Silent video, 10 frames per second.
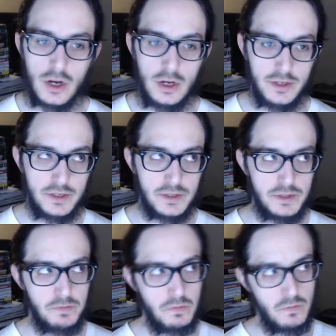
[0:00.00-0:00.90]

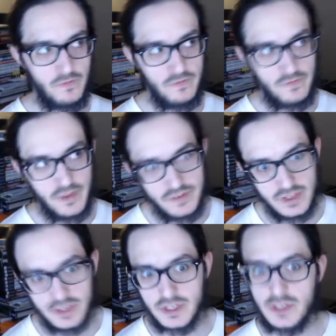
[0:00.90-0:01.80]
costs
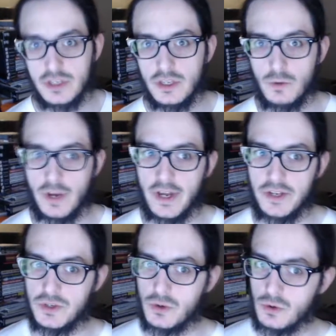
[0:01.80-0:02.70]
50 to 60
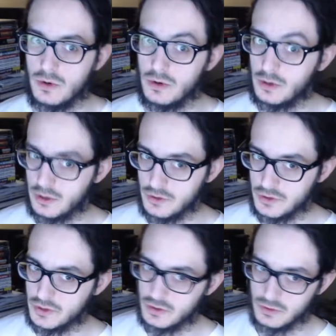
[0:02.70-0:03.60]
US or
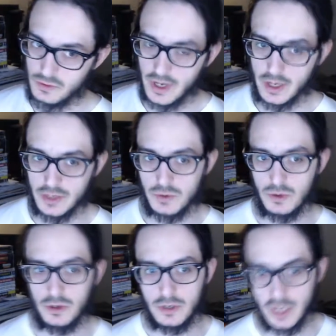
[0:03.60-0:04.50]
close to 80
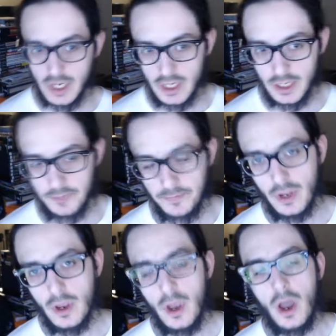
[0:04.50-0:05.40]
to 100 Canadian.